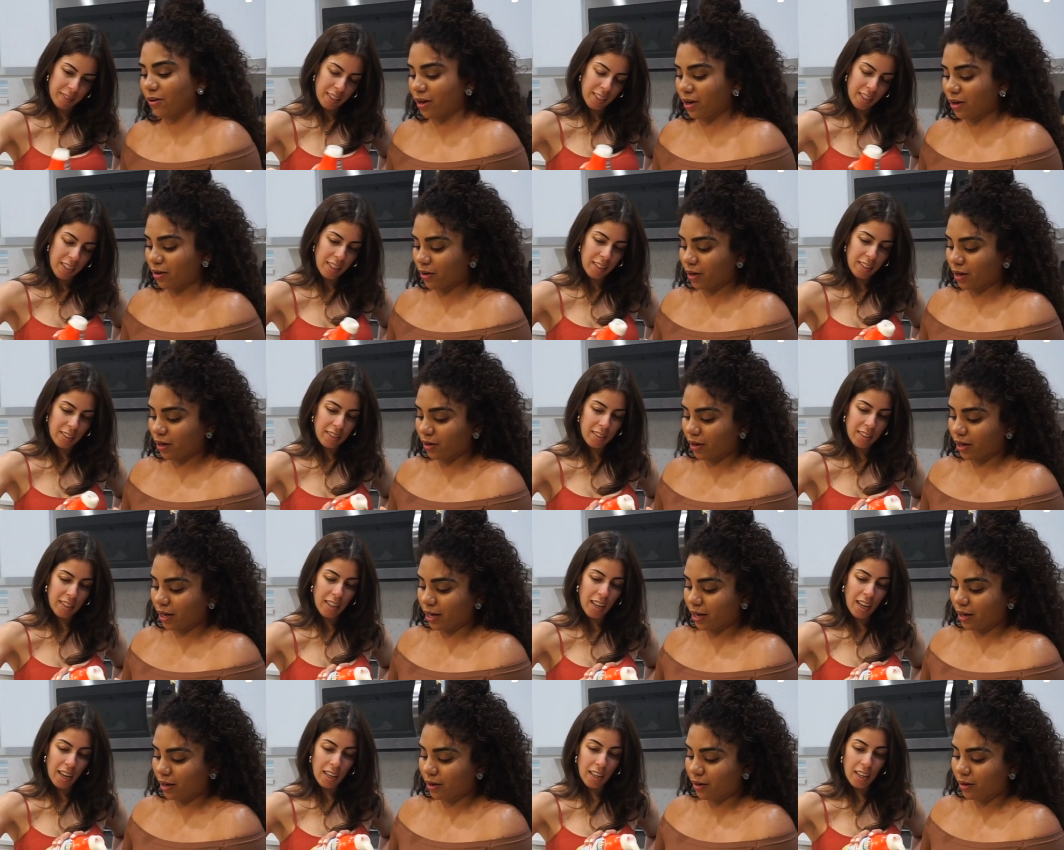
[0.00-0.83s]
Speaker 1: So you can see
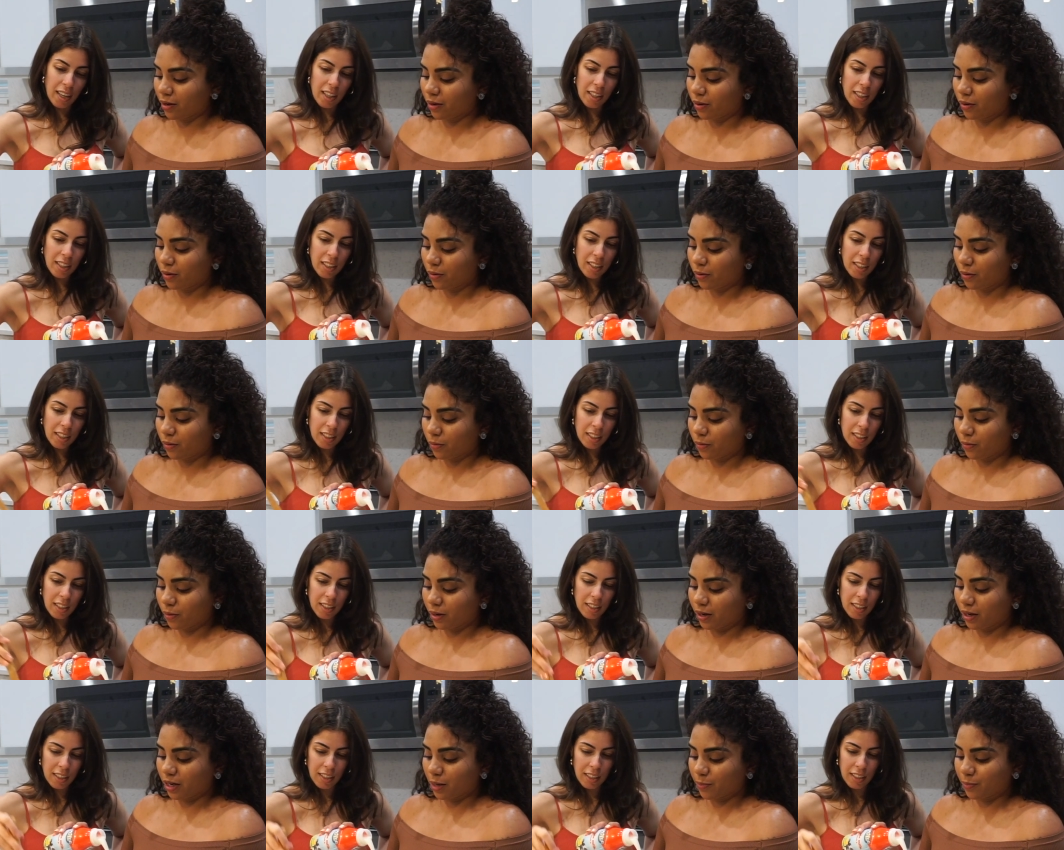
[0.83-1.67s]
that color?
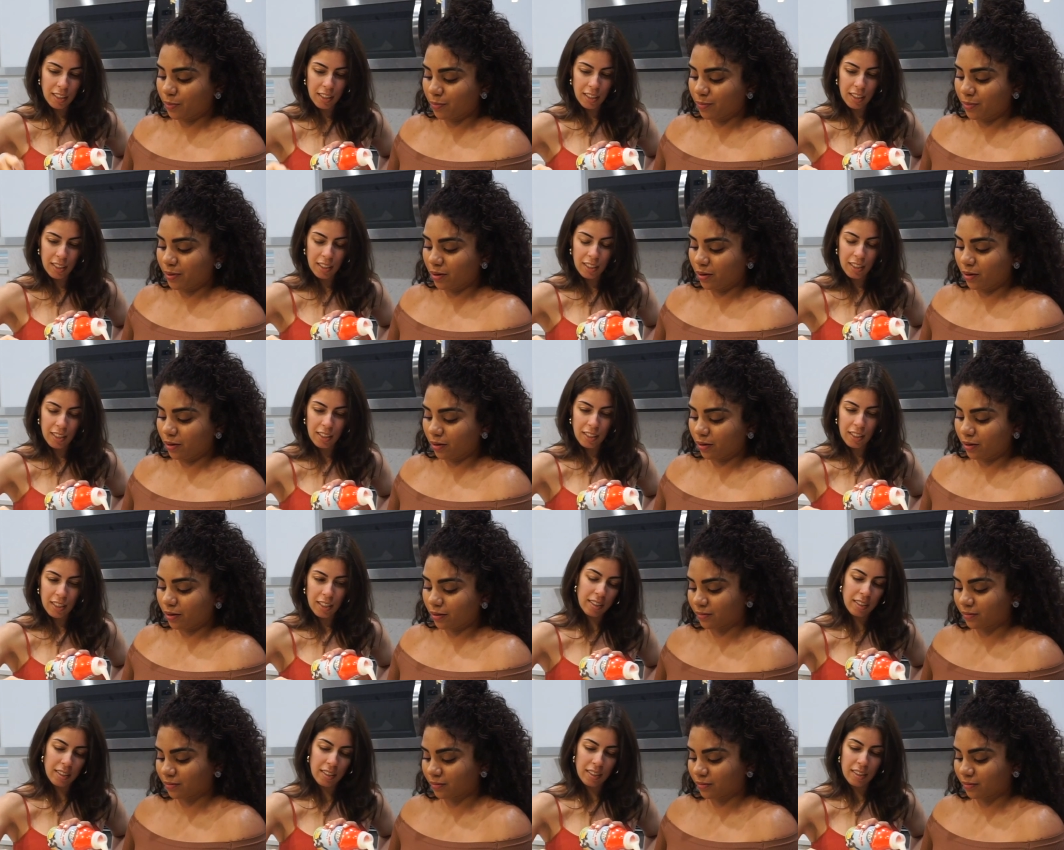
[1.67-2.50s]
Speaker 2: One cup of milk.
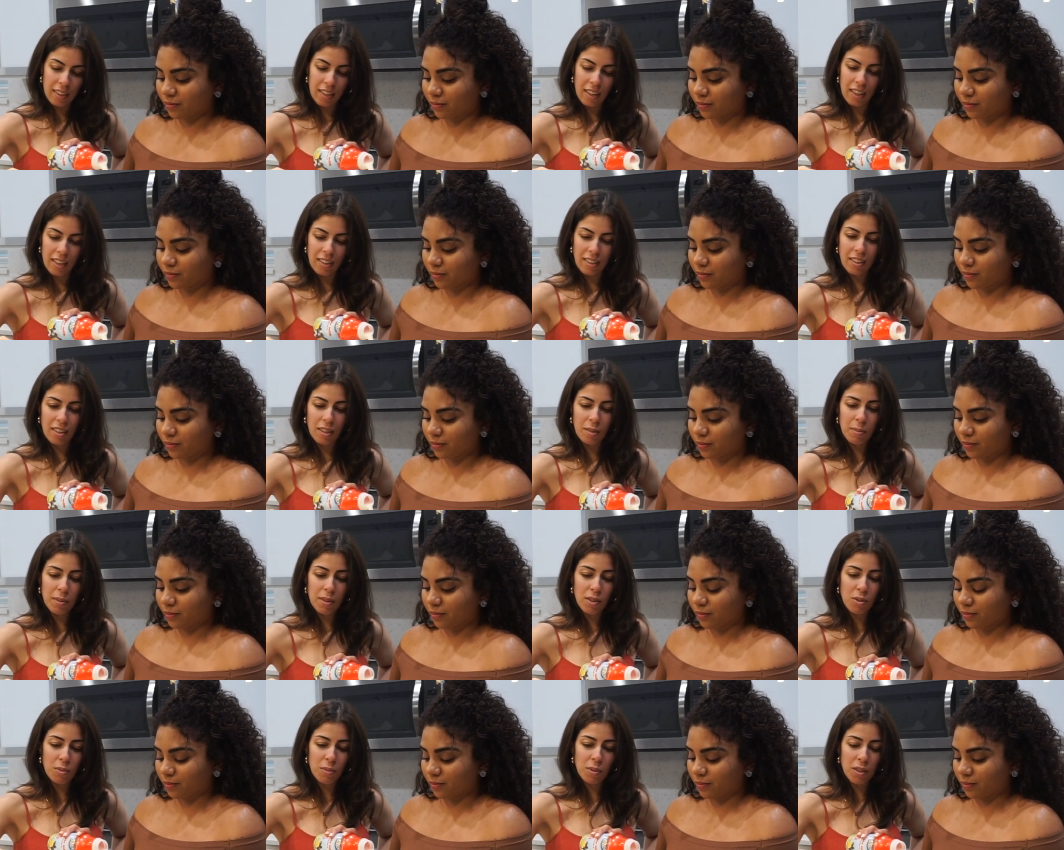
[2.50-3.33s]
Yeah,
Speaker 1: it's gonna be
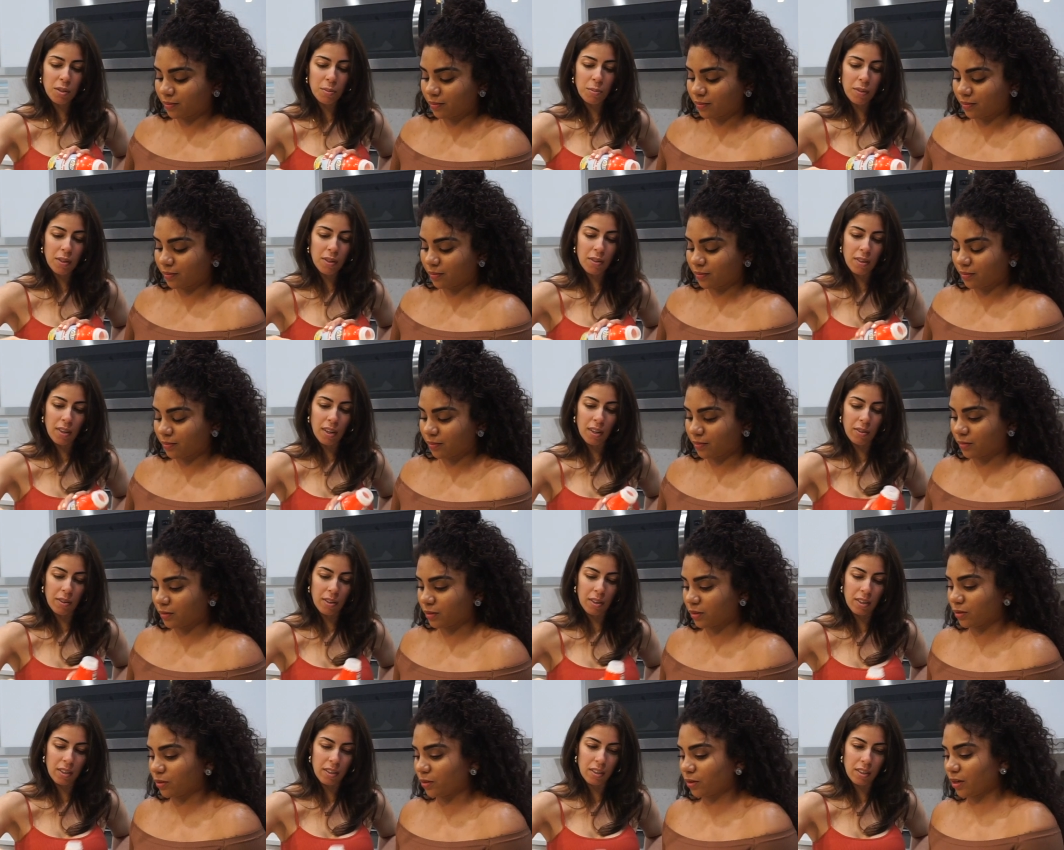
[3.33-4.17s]
too much milk,
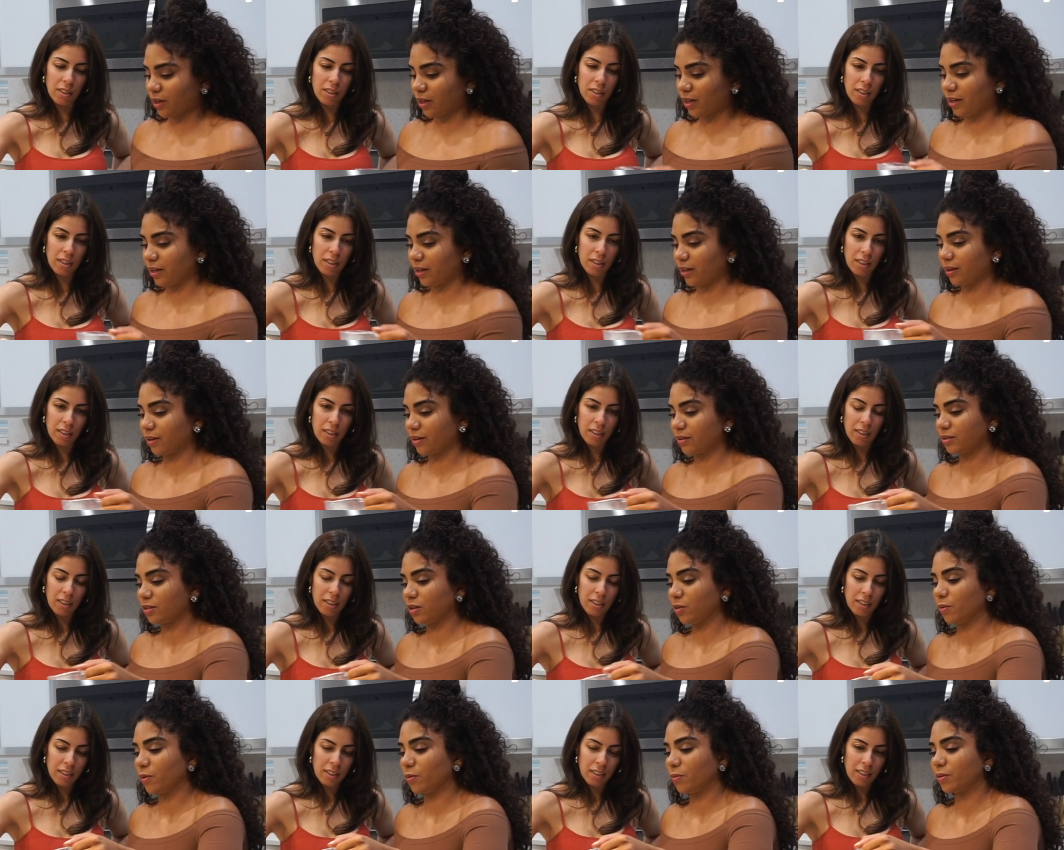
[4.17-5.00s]
Laura.
Speaker 2: Okay,
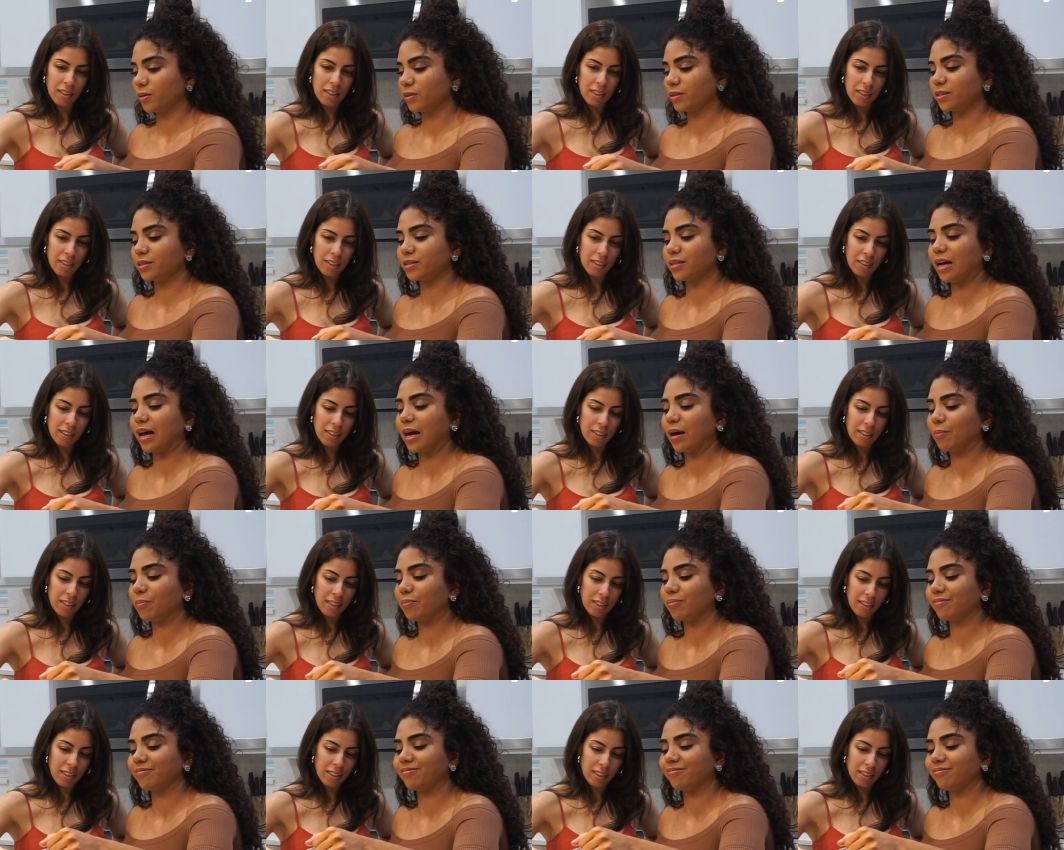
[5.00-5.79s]
tell me when to stop.